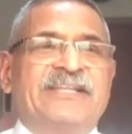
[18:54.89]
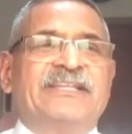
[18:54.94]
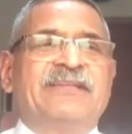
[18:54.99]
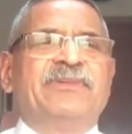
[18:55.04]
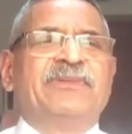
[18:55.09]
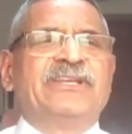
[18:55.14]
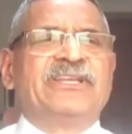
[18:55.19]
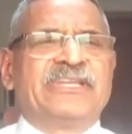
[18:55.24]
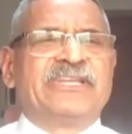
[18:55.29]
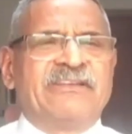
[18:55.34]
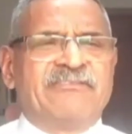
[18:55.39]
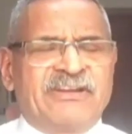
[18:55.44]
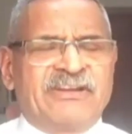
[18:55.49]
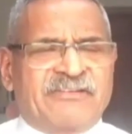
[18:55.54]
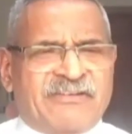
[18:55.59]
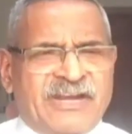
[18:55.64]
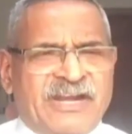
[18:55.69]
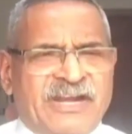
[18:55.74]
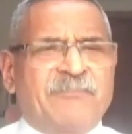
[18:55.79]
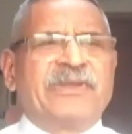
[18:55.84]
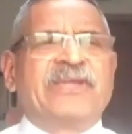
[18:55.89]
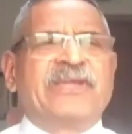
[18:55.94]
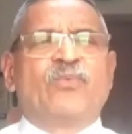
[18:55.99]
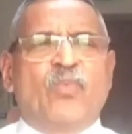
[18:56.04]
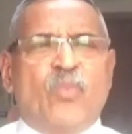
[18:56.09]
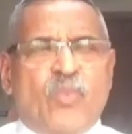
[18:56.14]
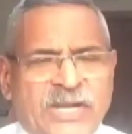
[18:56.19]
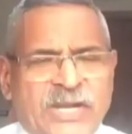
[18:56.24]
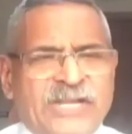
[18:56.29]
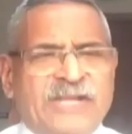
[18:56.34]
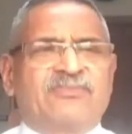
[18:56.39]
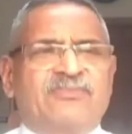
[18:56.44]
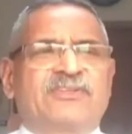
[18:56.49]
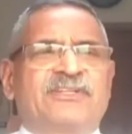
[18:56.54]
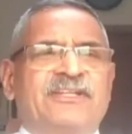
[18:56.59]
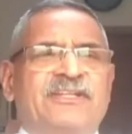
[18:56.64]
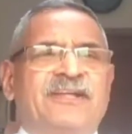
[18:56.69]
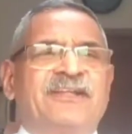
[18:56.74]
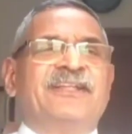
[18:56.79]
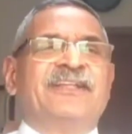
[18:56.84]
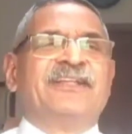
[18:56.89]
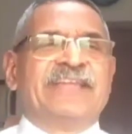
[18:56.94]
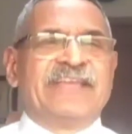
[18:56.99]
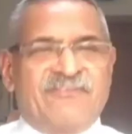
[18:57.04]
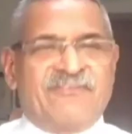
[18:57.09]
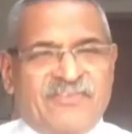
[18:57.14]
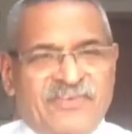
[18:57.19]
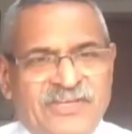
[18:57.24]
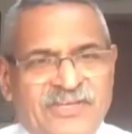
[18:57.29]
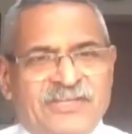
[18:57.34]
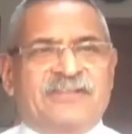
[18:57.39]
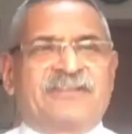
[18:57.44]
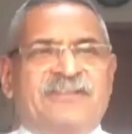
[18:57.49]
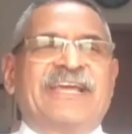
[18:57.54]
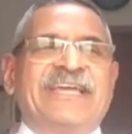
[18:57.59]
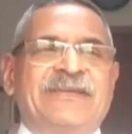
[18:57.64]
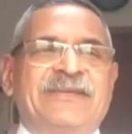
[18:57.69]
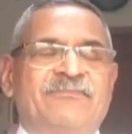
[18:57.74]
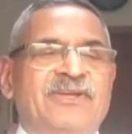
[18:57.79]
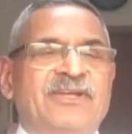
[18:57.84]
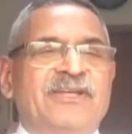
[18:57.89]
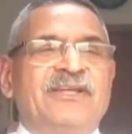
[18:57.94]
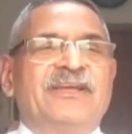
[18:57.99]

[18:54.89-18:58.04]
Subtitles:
and they've been given rubbing one after every time.